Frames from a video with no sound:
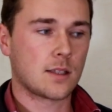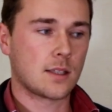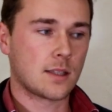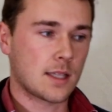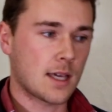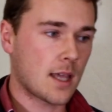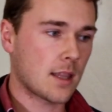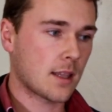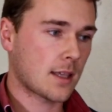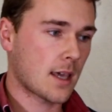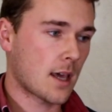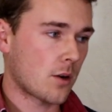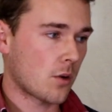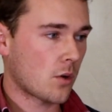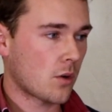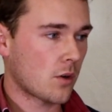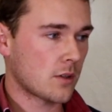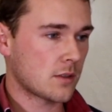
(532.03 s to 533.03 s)
in the other
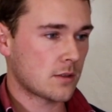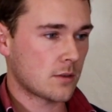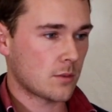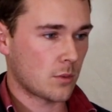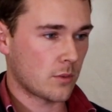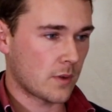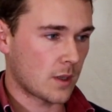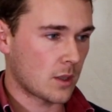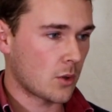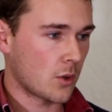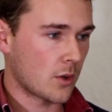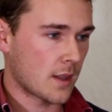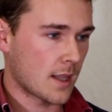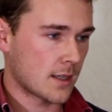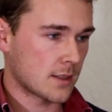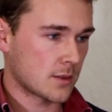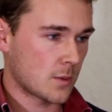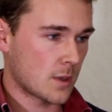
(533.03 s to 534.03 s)
categories, we've
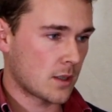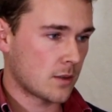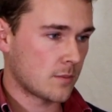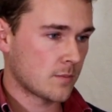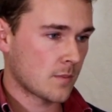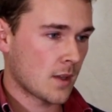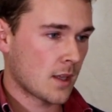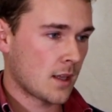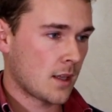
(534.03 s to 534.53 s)
included that as well.